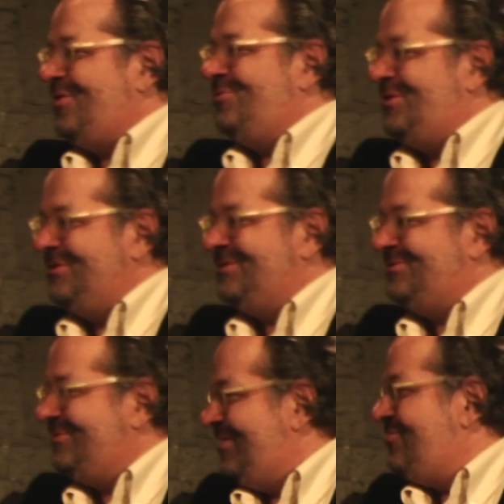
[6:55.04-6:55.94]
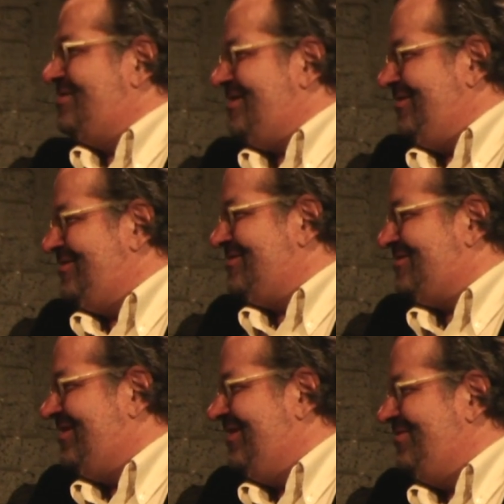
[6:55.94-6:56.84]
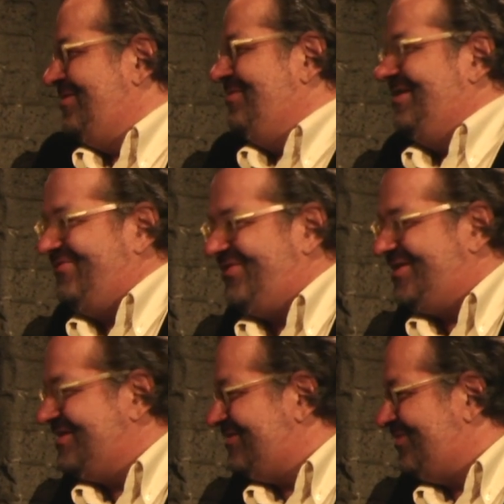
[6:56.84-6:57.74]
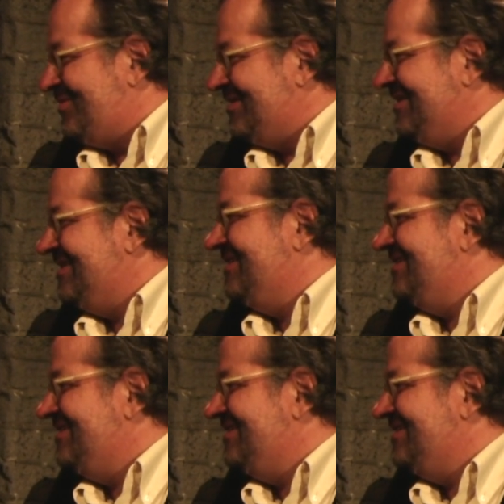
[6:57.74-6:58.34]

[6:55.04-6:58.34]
will go on to irritate us furthermore.